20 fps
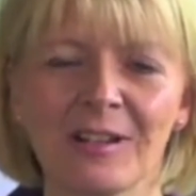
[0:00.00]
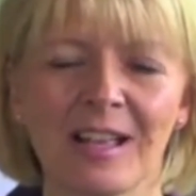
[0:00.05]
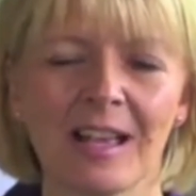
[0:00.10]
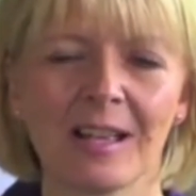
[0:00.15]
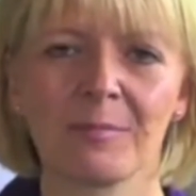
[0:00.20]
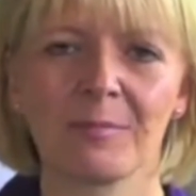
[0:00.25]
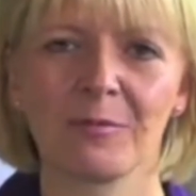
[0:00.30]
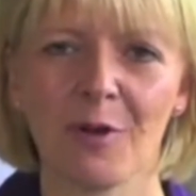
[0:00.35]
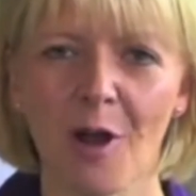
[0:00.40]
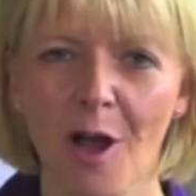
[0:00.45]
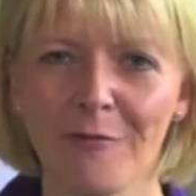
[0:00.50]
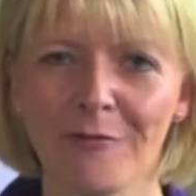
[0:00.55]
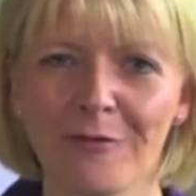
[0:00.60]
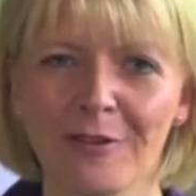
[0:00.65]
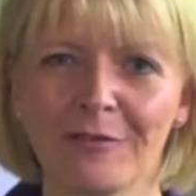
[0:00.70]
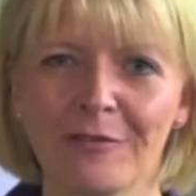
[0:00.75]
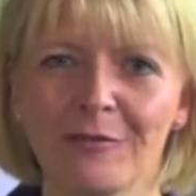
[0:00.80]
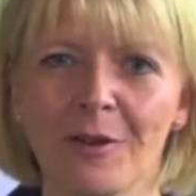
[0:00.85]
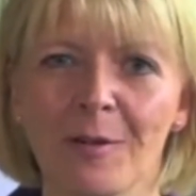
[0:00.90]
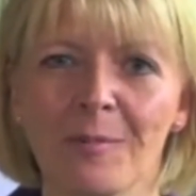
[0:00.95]
you can
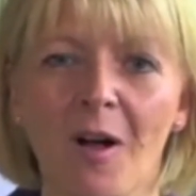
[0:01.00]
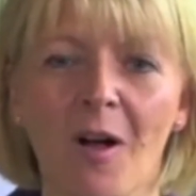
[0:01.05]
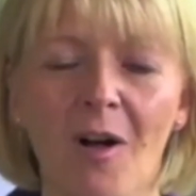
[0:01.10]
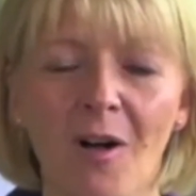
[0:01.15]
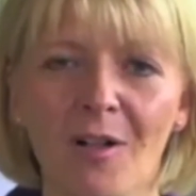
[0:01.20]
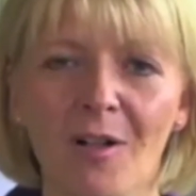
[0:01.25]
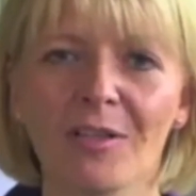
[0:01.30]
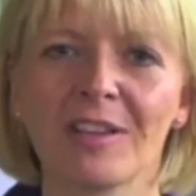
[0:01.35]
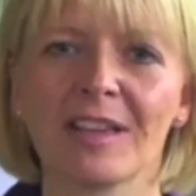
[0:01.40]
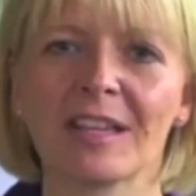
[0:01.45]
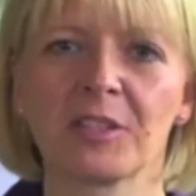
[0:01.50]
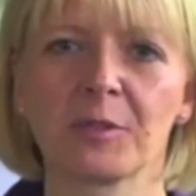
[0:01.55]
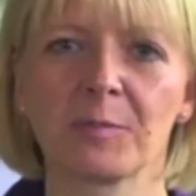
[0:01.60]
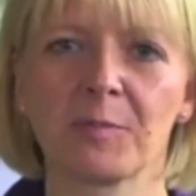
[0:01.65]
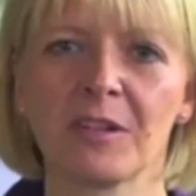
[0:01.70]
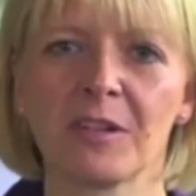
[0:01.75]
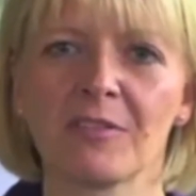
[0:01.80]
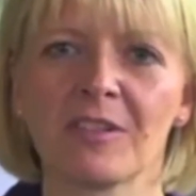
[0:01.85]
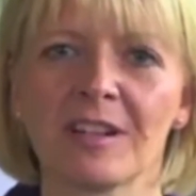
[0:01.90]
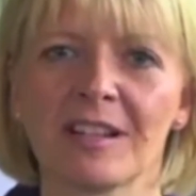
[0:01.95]
profit from all the
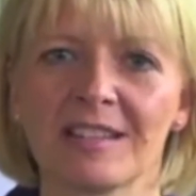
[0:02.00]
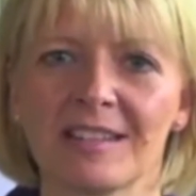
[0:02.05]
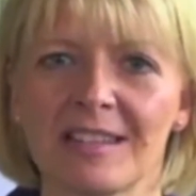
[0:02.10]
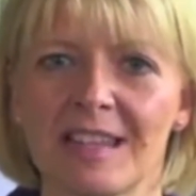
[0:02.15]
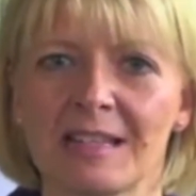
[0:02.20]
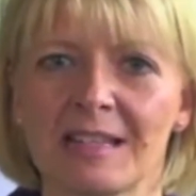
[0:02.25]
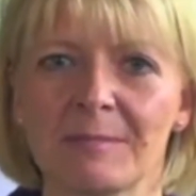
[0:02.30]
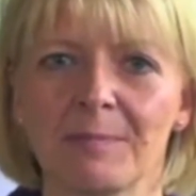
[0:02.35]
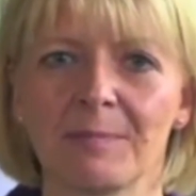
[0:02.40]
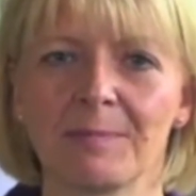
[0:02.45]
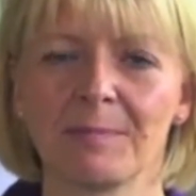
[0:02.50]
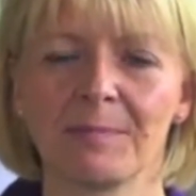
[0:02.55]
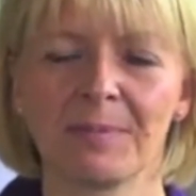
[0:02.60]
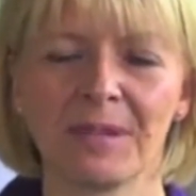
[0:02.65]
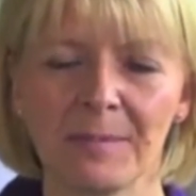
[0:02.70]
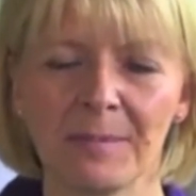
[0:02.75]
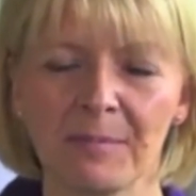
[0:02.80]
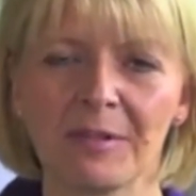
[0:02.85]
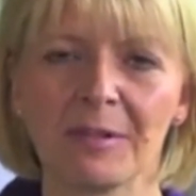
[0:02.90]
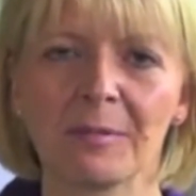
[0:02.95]
experience that
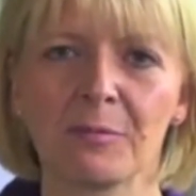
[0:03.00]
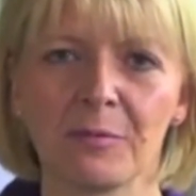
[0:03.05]
people